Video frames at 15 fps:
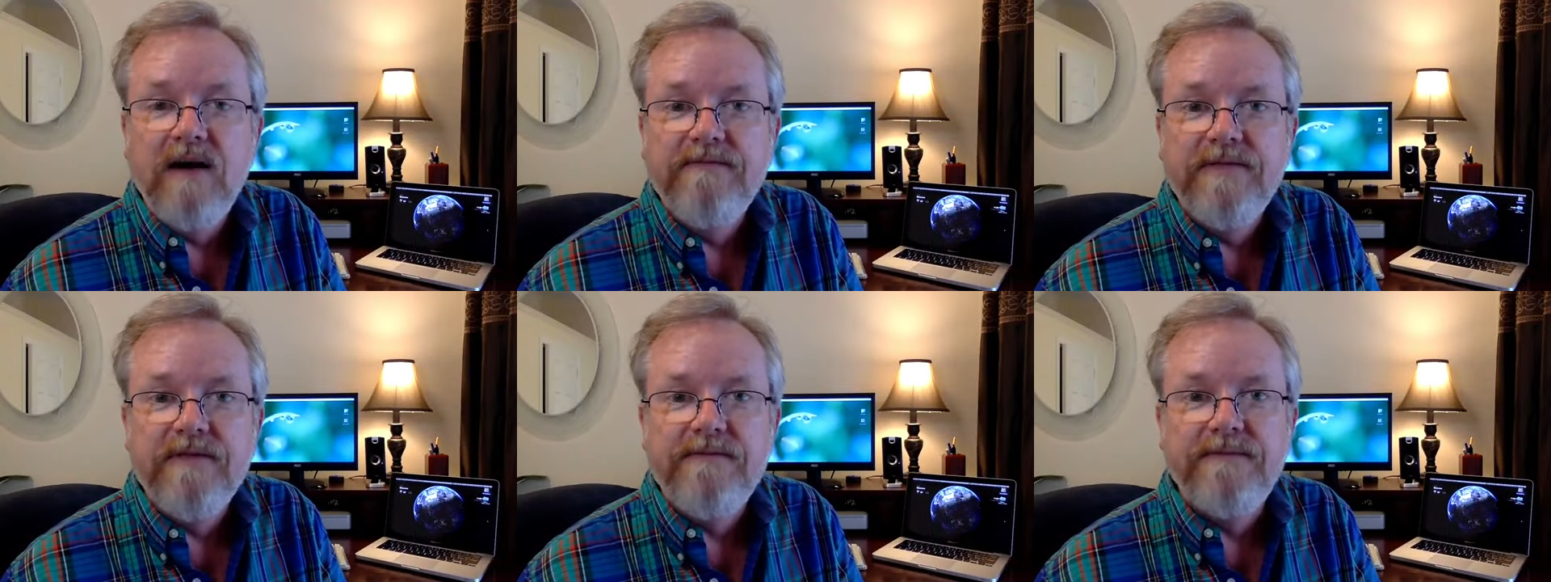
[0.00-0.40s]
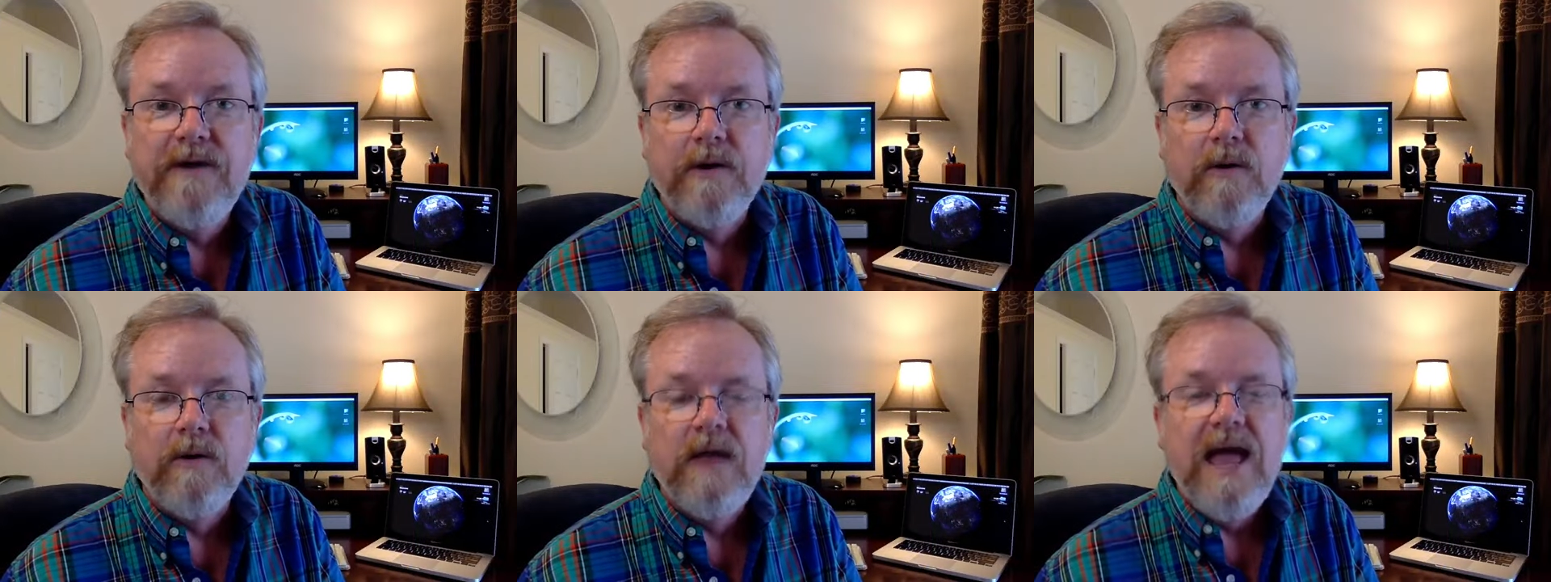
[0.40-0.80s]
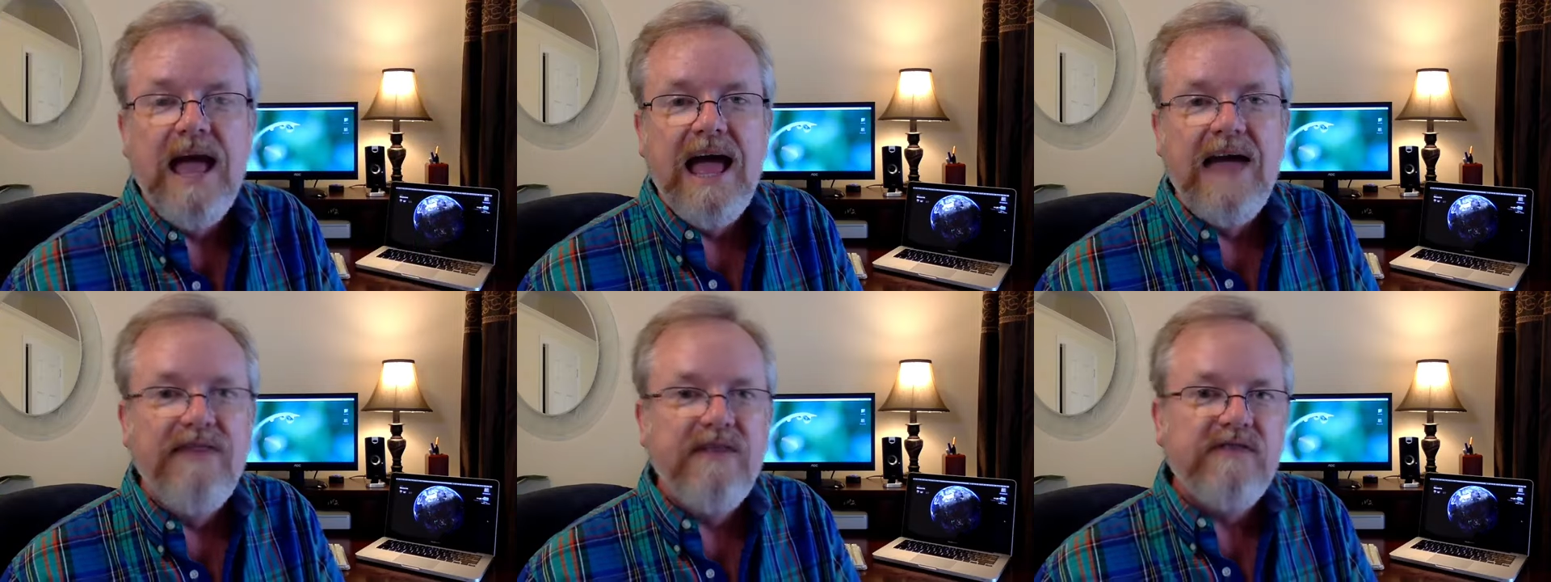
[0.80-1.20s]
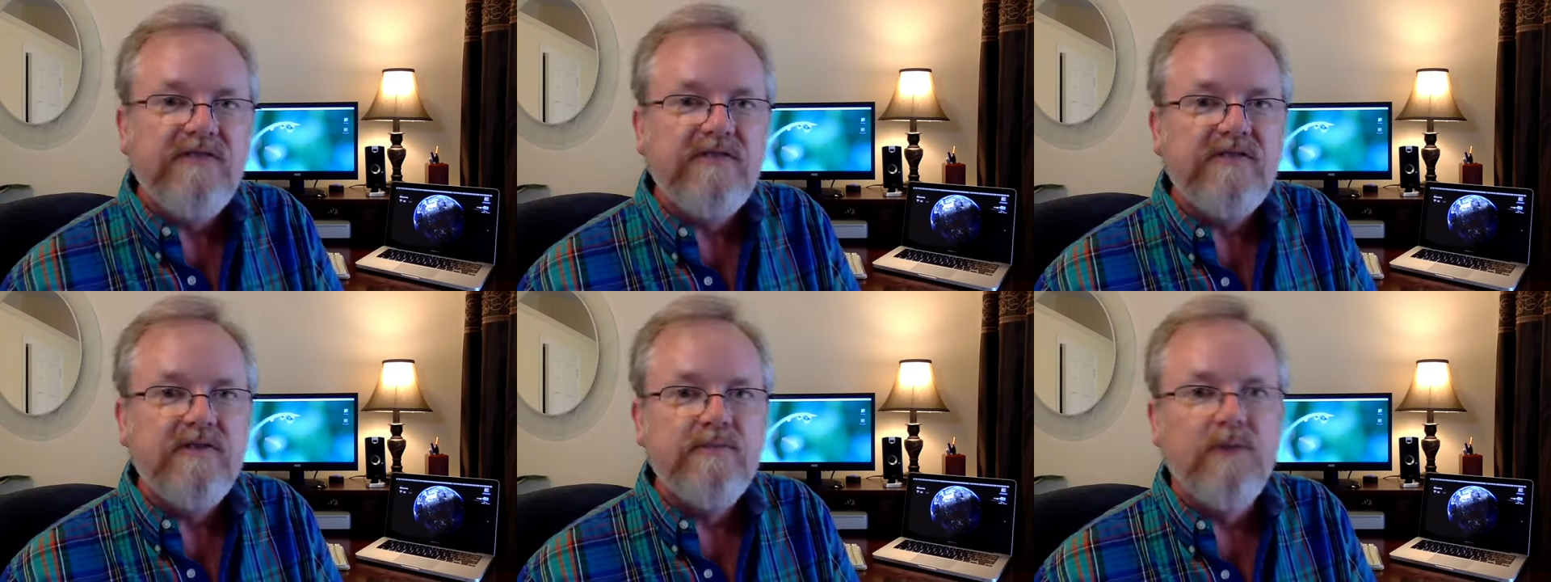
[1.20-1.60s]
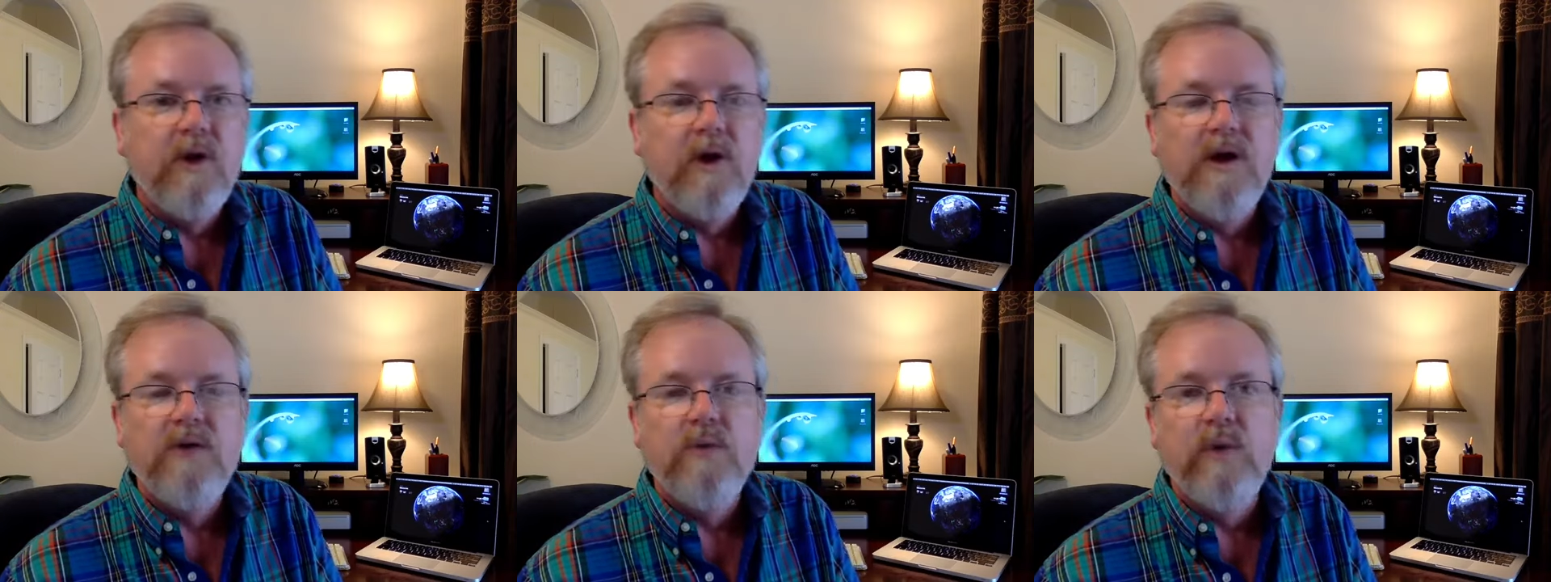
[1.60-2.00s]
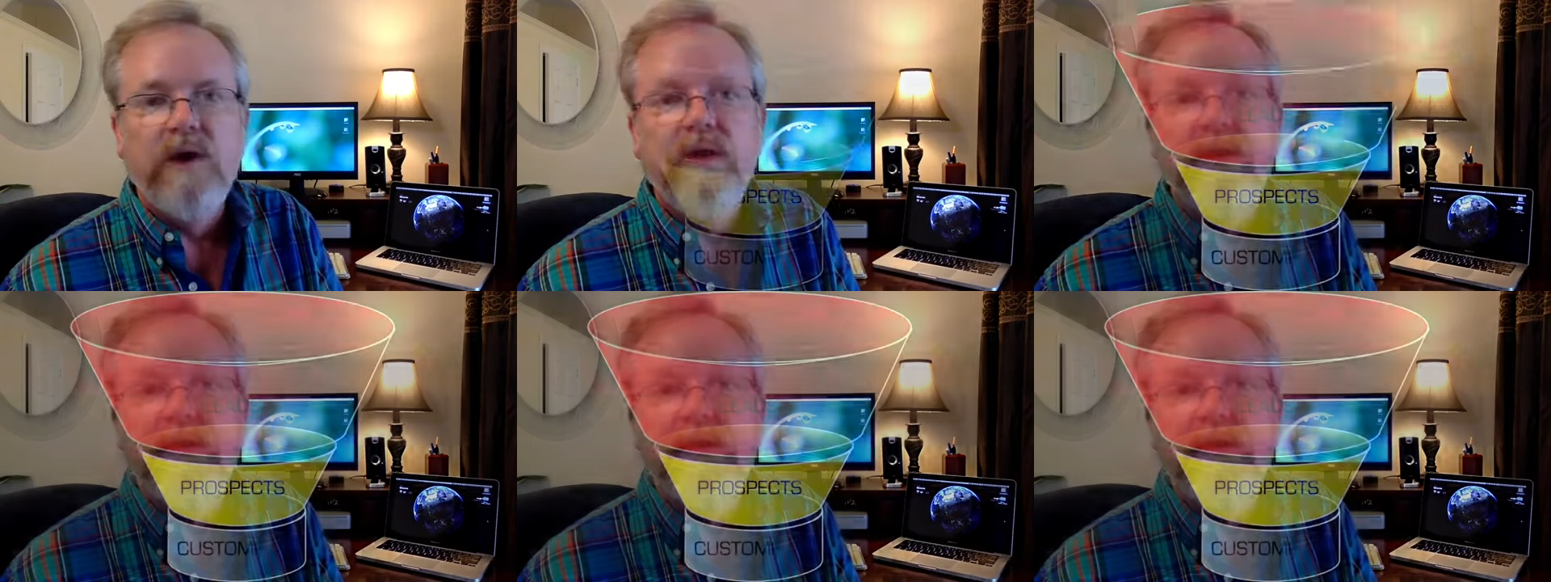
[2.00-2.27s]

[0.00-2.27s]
of the funnel. And this is the part where